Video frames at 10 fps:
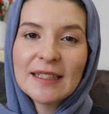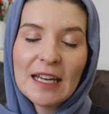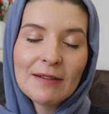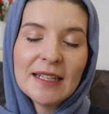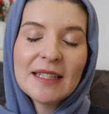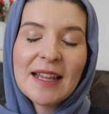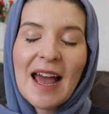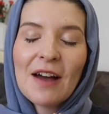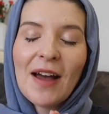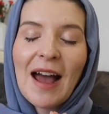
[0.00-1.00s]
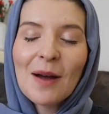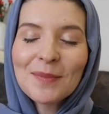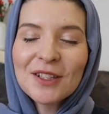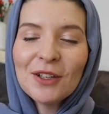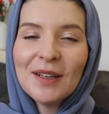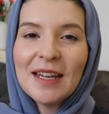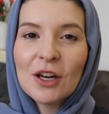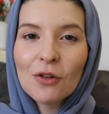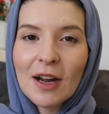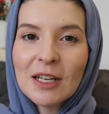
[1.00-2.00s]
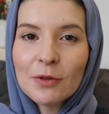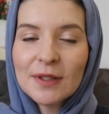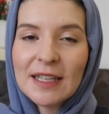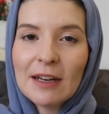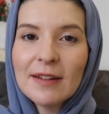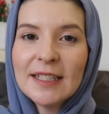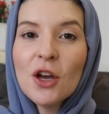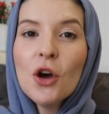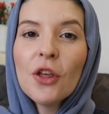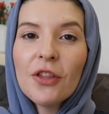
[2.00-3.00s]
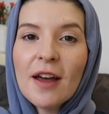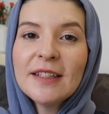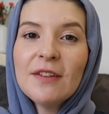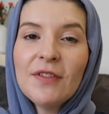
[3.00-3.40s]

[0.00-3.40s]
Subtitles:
series. So they have absolutely incredible series, 30